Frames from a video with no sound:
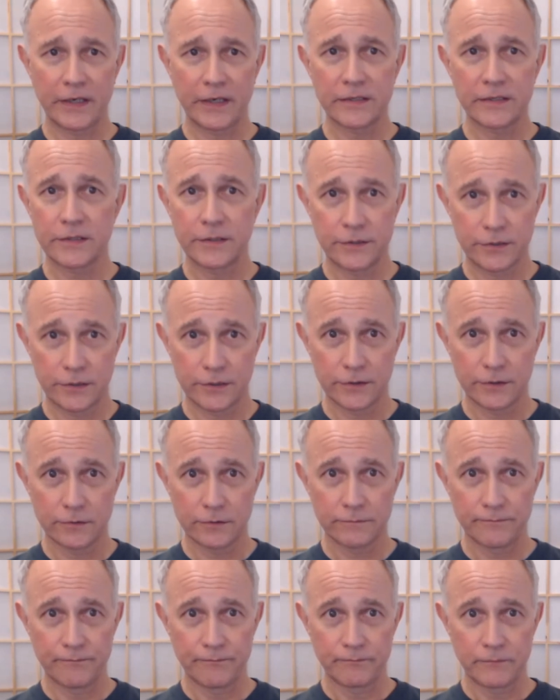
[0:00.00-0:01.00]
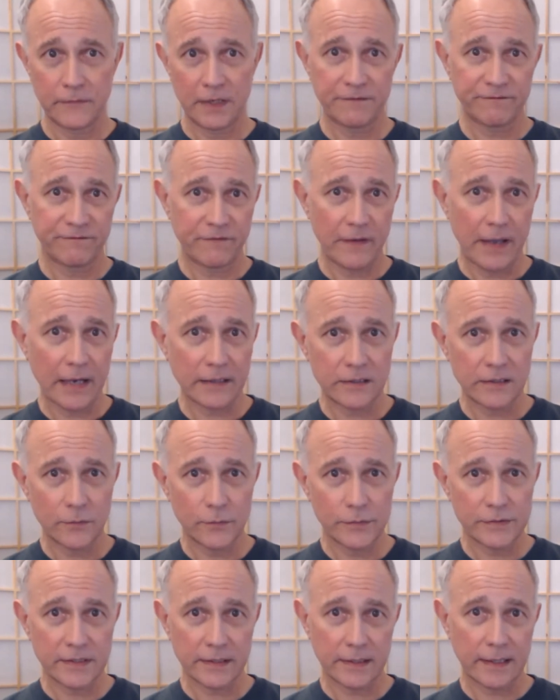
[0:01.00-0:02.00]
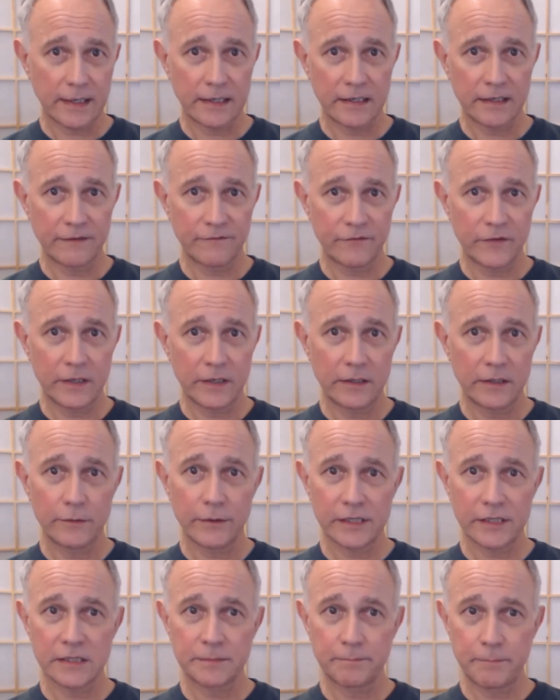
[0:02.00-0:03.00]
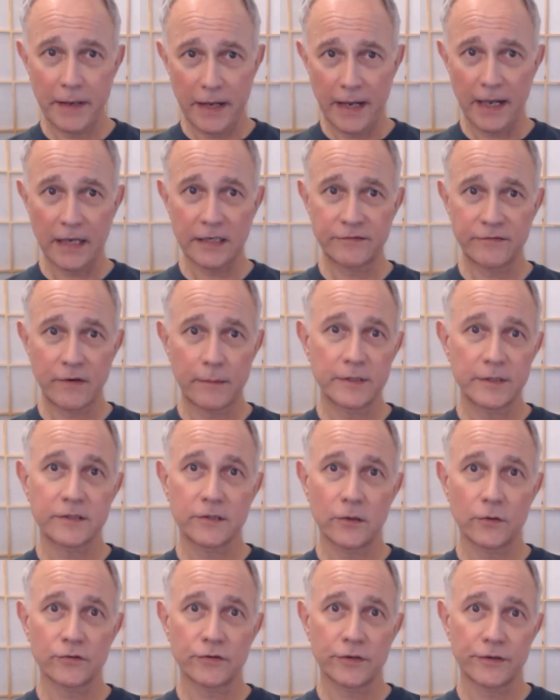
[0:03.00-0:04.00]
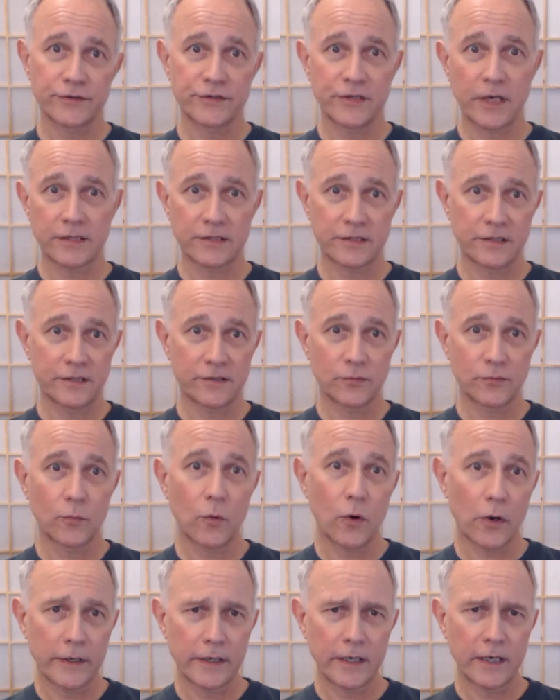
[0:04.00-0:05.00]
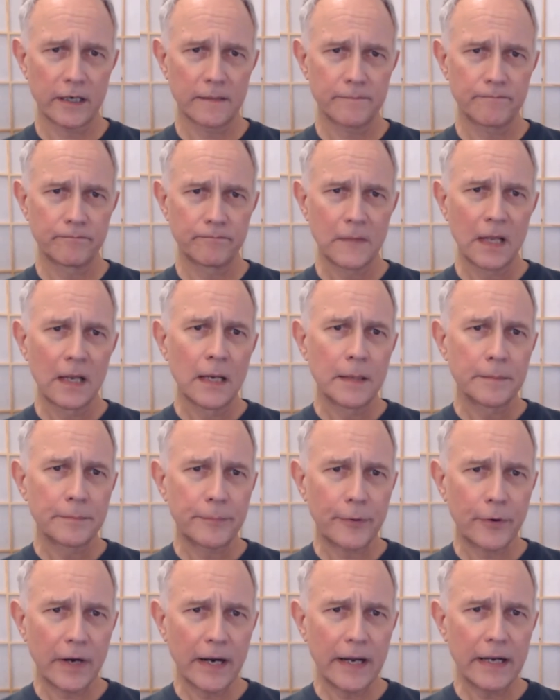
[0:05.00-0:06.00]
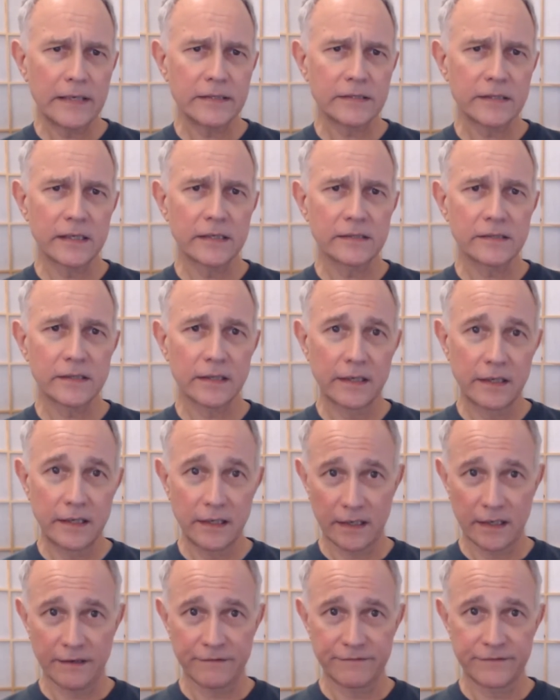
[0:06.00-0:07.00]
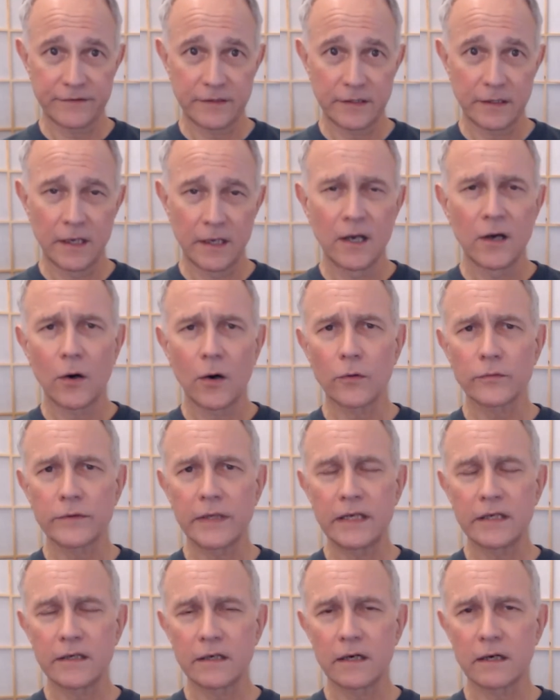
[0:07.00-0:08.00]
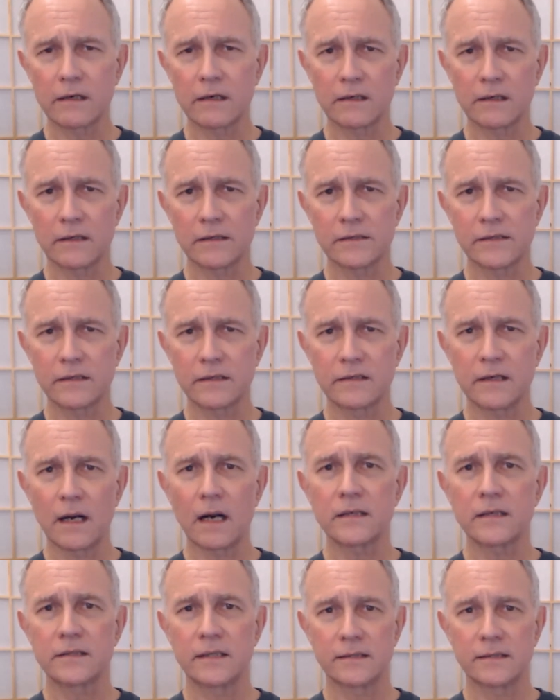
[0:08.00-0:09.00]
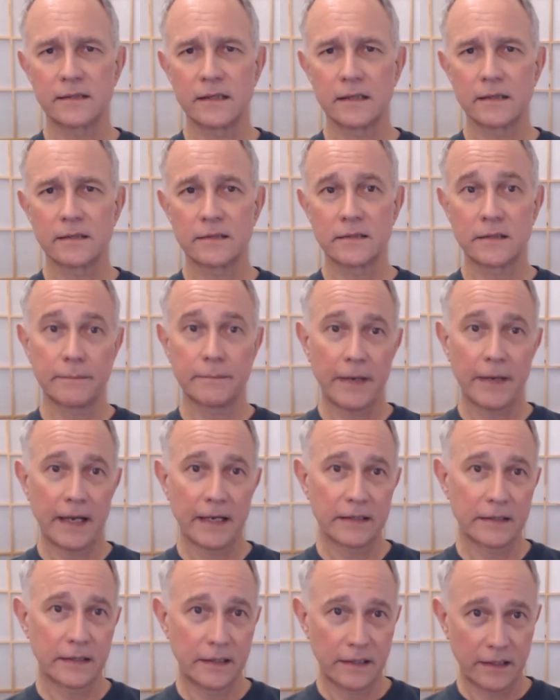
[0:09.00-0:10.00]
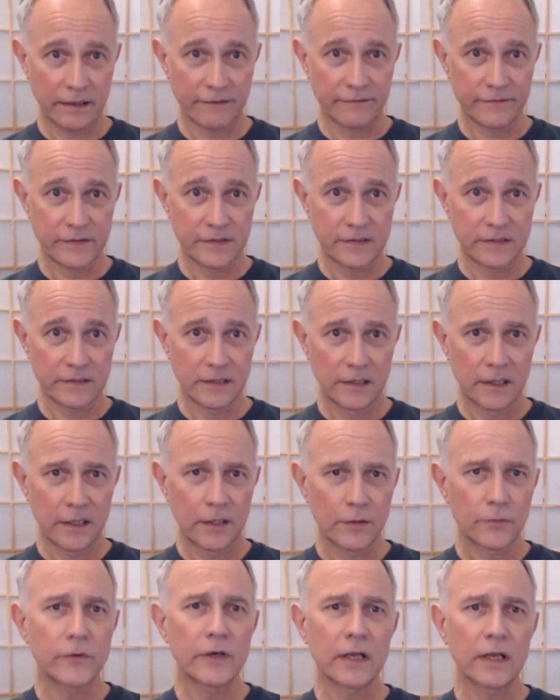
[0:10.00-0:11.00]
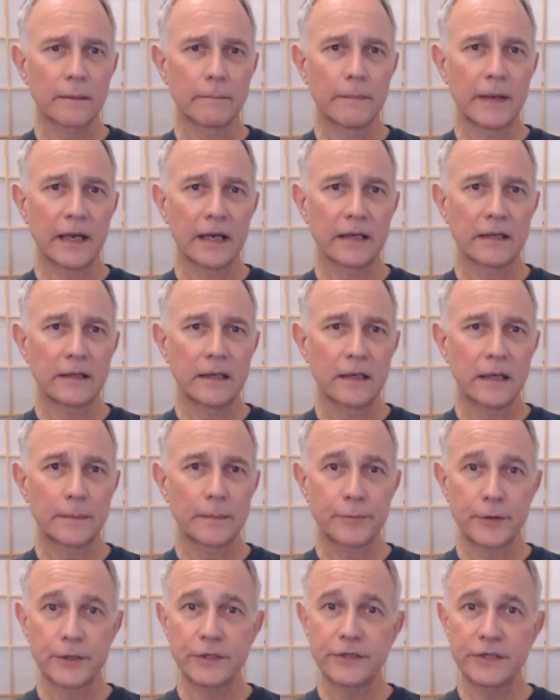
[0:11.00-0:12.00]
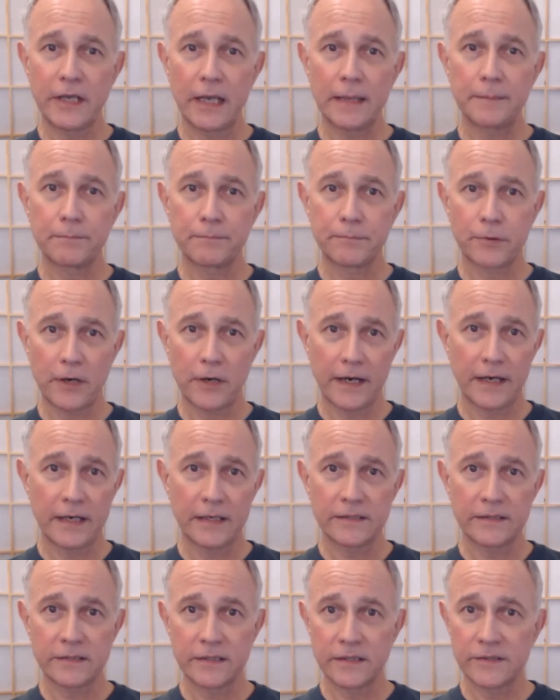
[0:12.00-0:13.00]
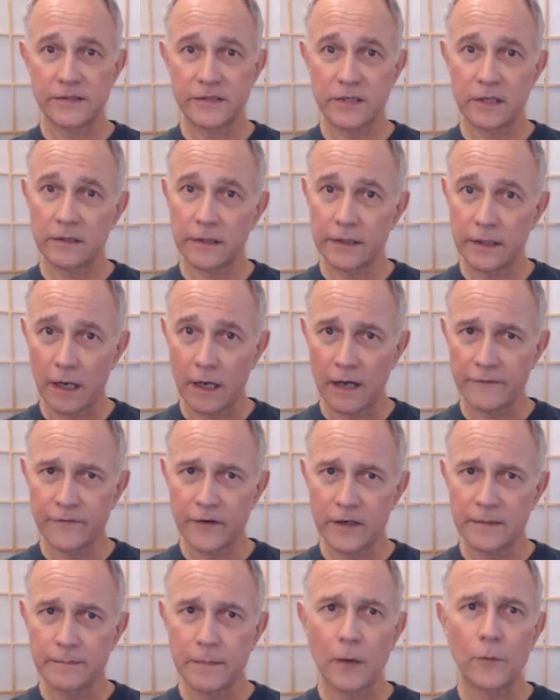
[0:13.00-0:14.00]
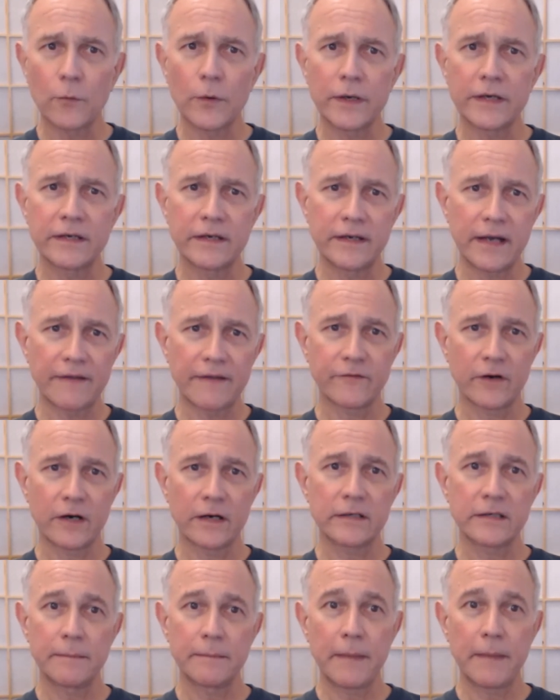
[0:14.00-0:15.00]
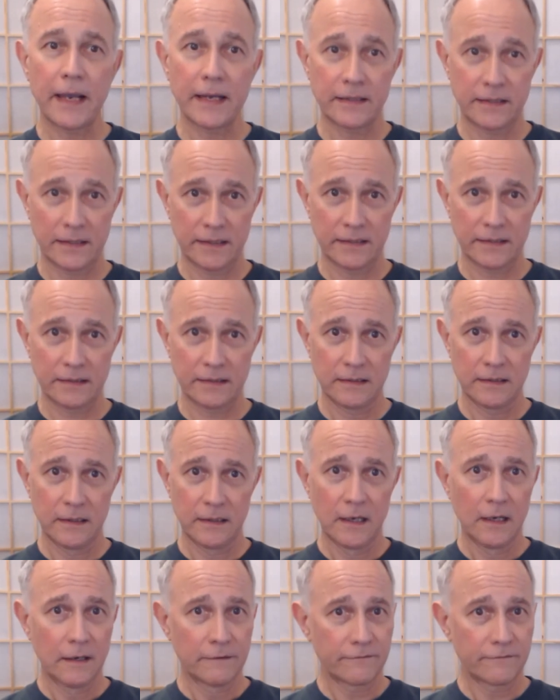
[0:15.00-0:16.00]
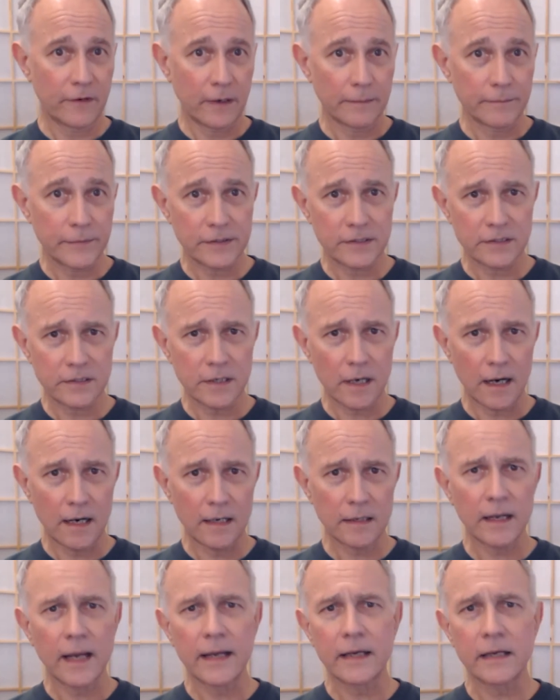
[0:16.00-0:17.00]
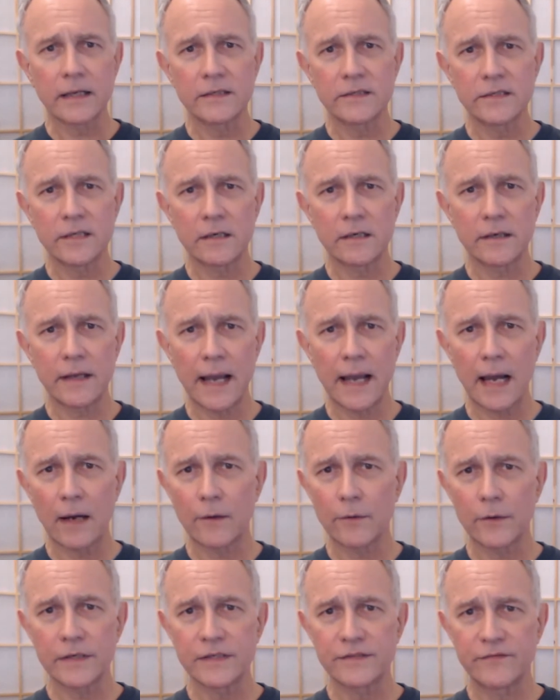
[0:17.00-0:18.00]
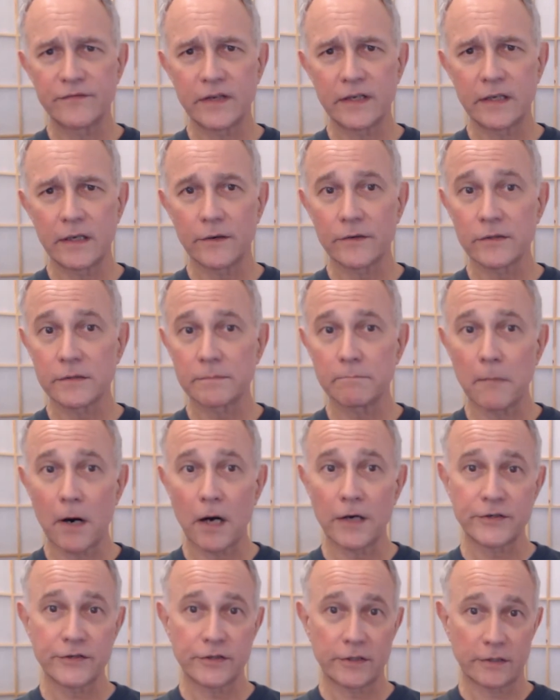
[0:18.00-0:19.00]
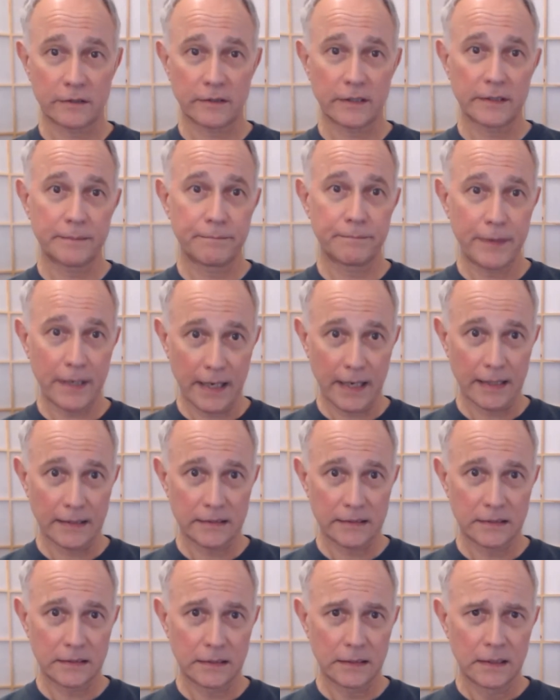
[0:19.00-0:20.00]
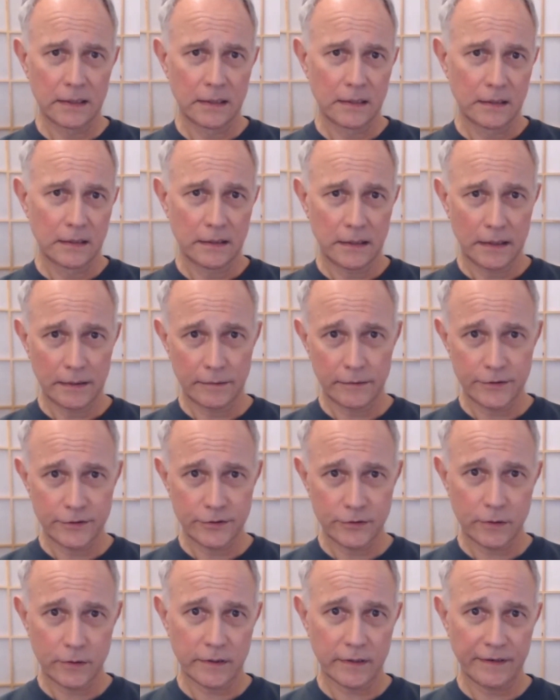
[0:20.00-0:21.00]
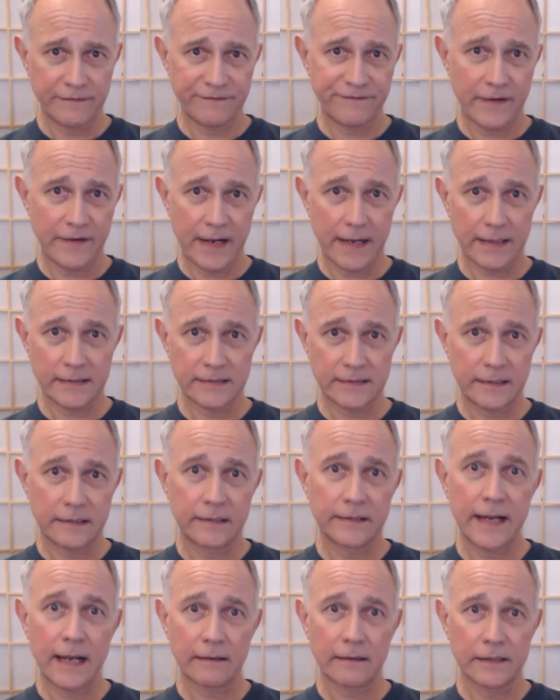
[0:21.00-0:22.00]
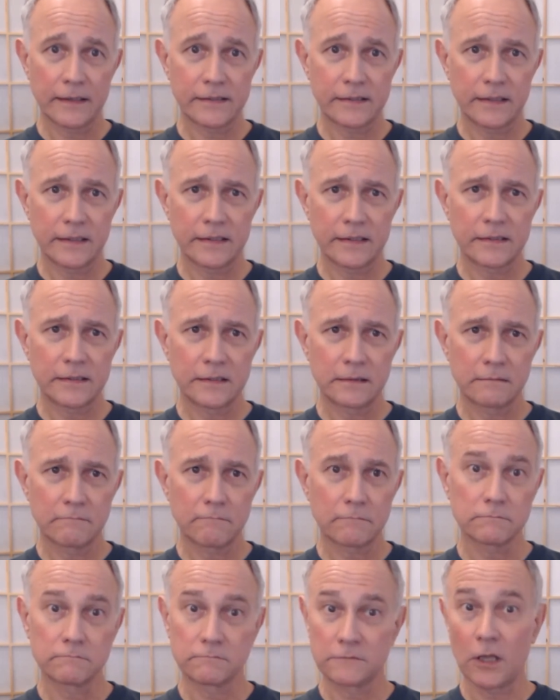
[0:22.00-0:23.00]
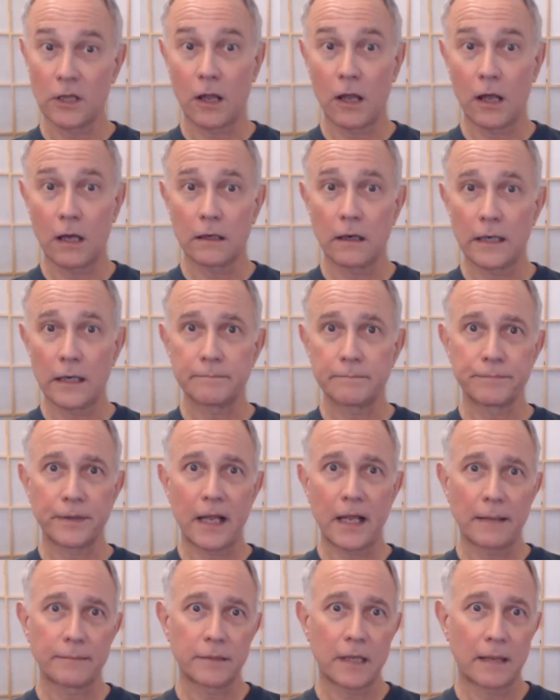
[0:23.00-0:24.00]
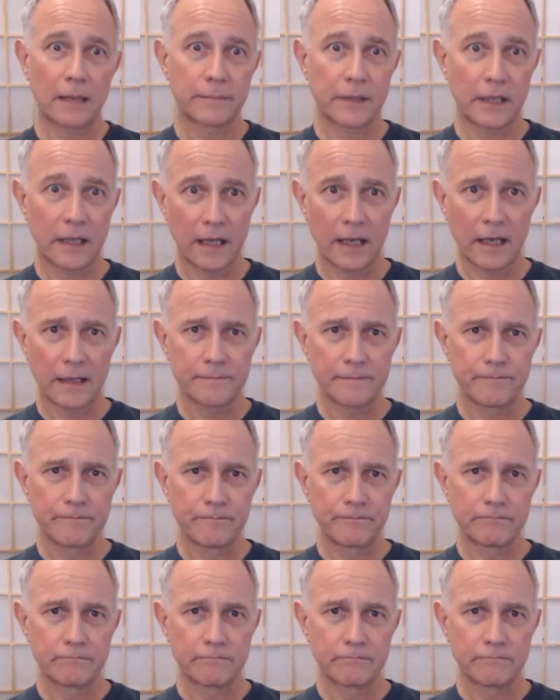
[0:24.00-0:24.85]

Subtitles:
thing to do. In fact, it was the kind of thing you expect from a social justice warrior. Praise is a gift. Only girls and narcissists demand gifts. Real men appreciate praise sincerely offered, but would never demand it. From the start, I considered Howard's videos marginal at best. They were short on facts and analysis, long on blah blah blah.